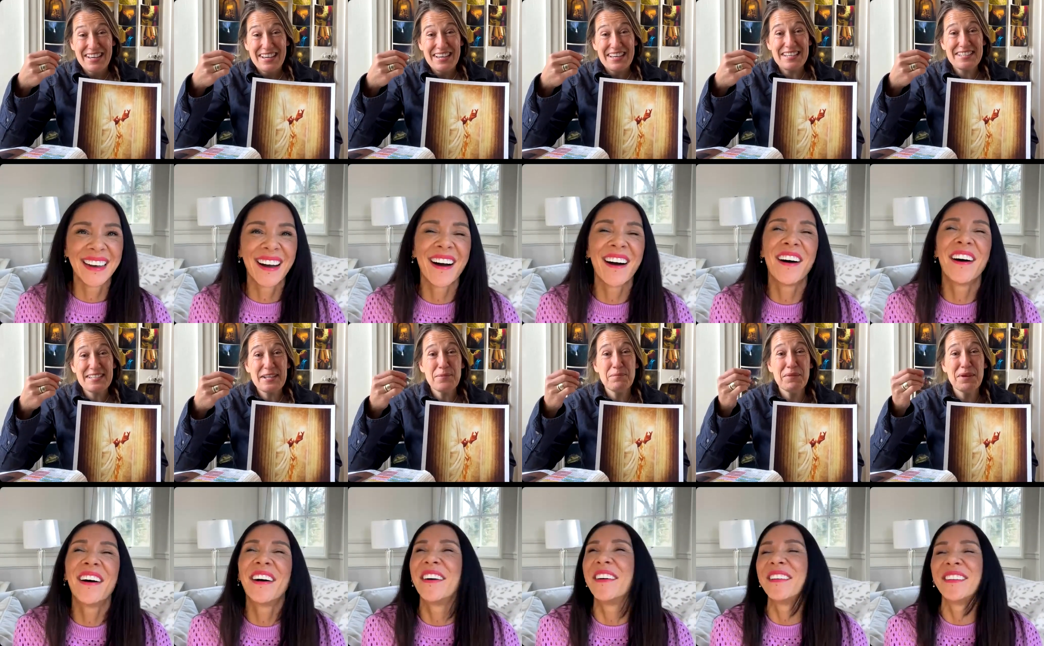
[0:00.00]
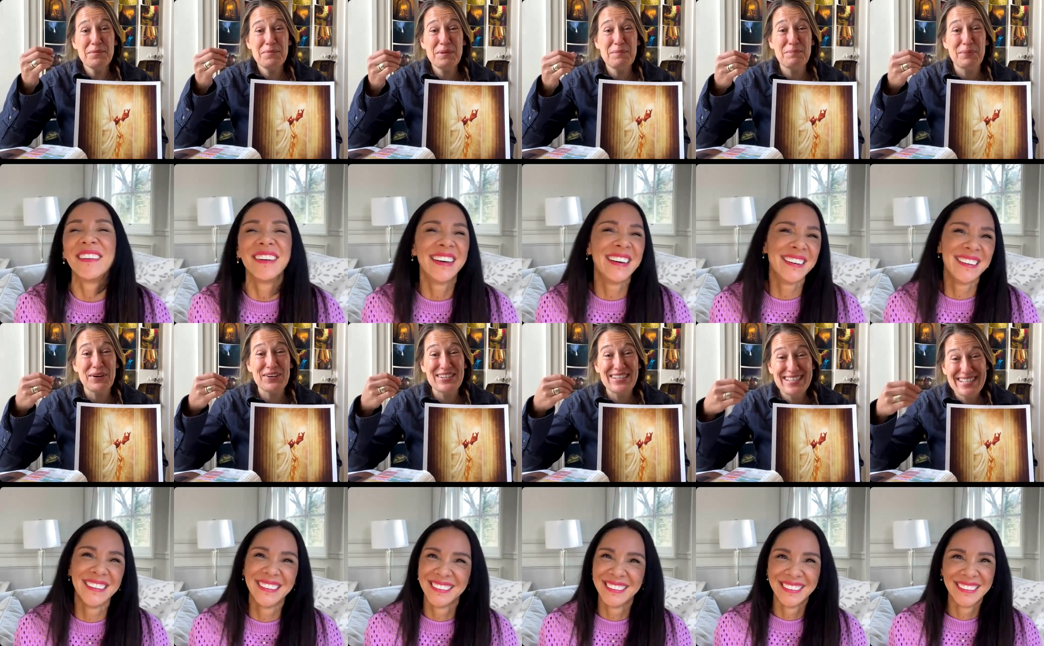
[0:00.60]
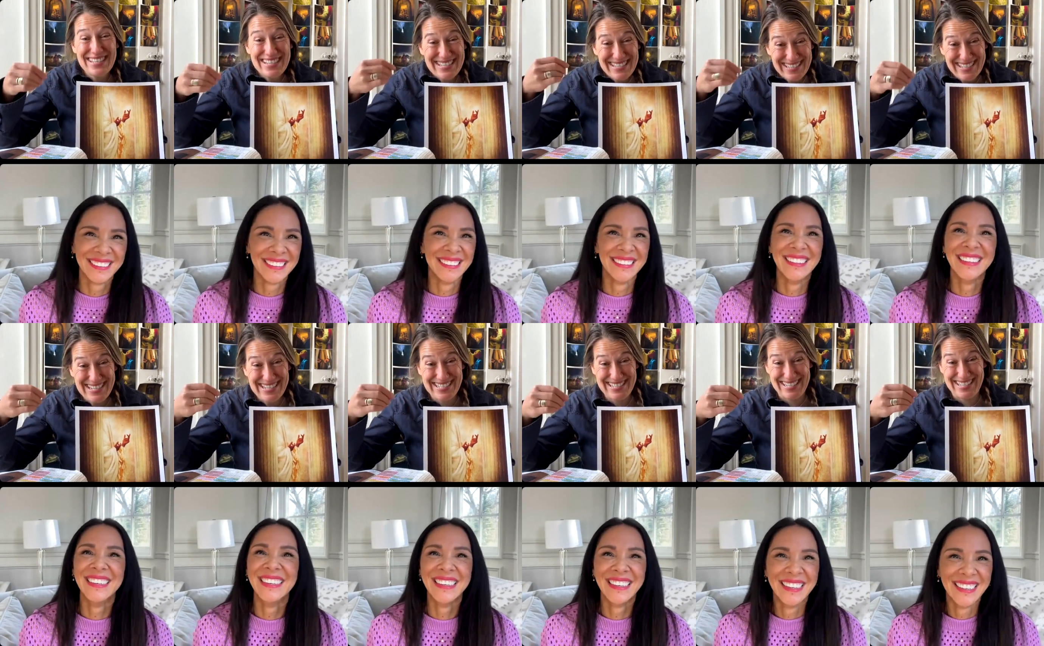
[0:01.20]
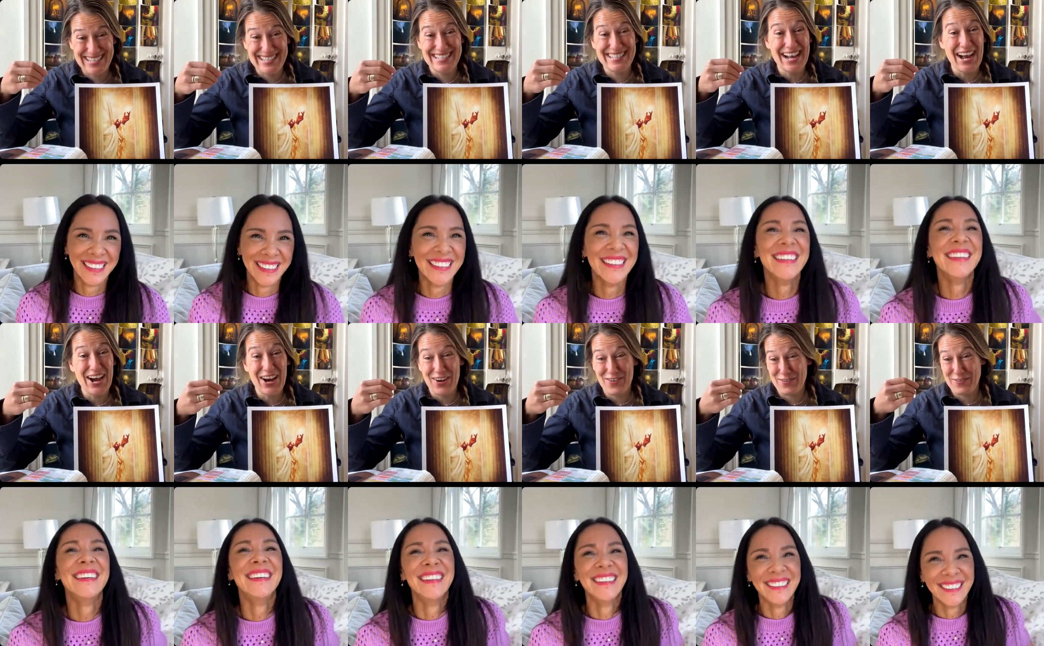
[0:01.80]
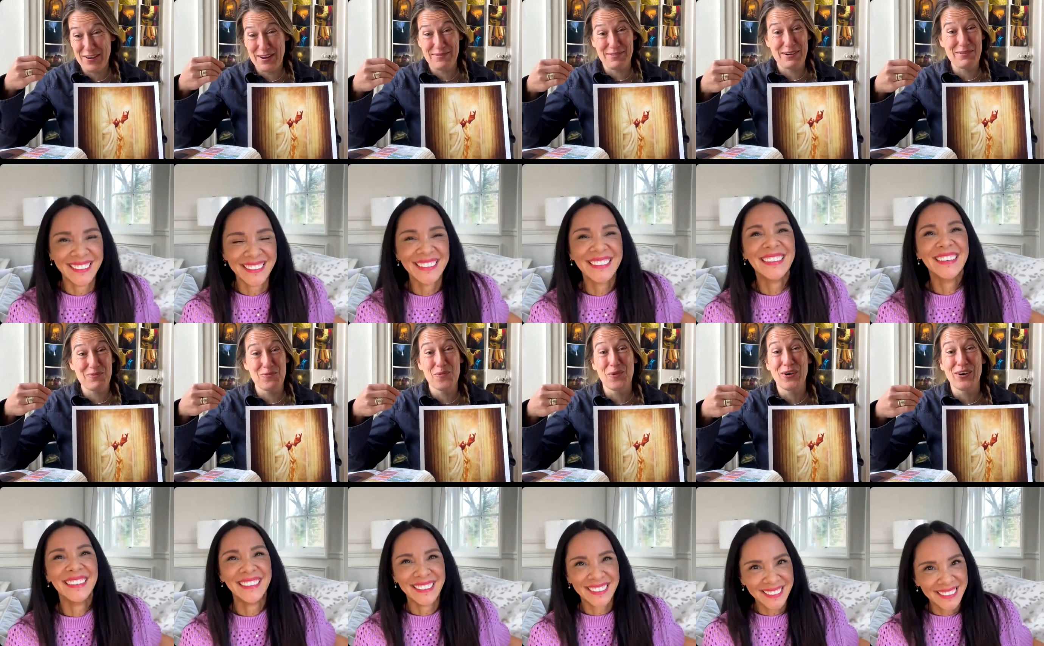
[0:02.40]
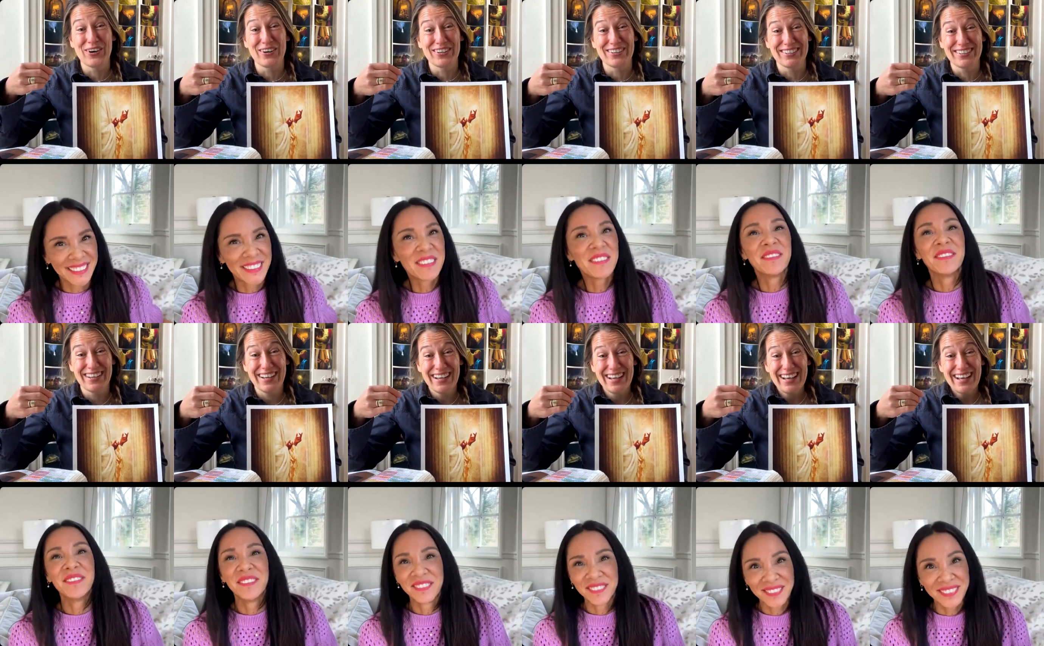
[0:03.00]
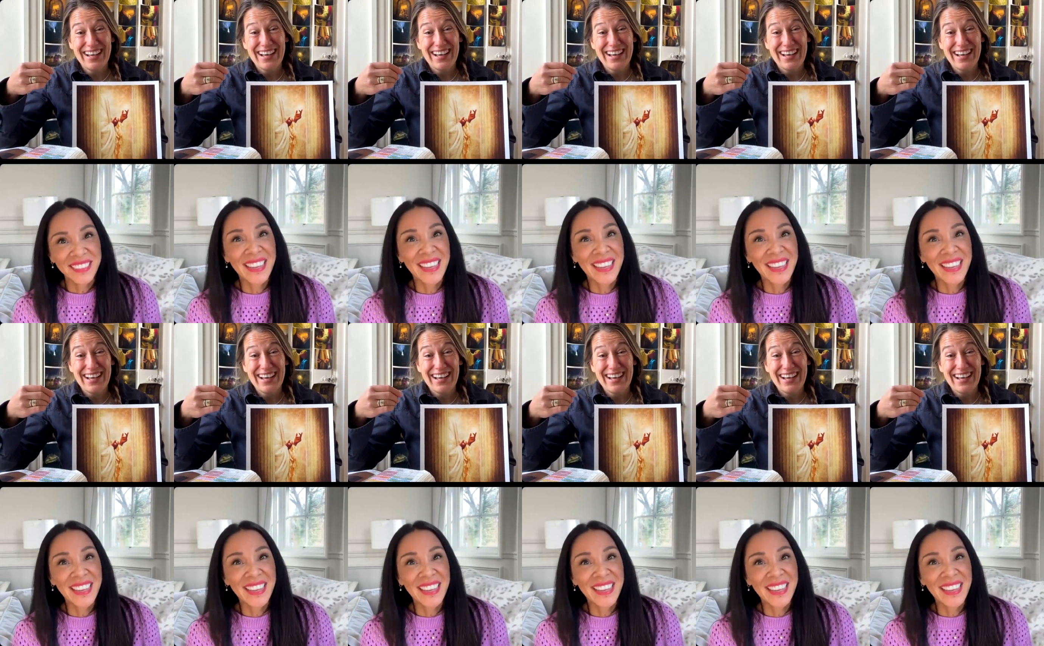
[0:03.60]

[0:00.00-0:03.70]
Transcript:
Speaker 1: He said maybe persistence is our favorite word. Yeah.